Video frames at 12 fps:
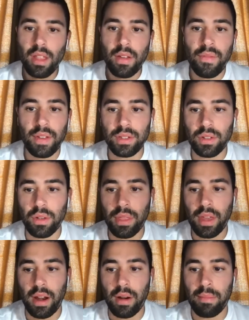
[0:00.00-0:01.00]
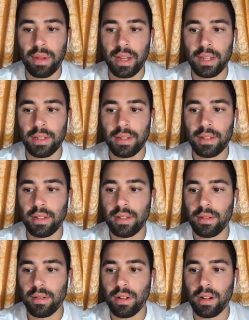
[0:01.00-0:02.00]
a physical therapist
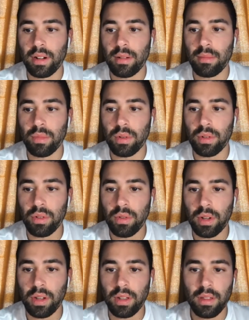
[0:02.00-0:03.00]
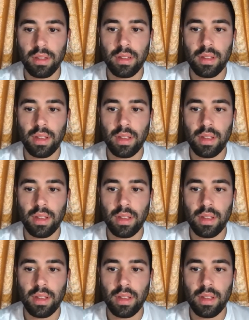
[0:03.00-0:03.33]
were doing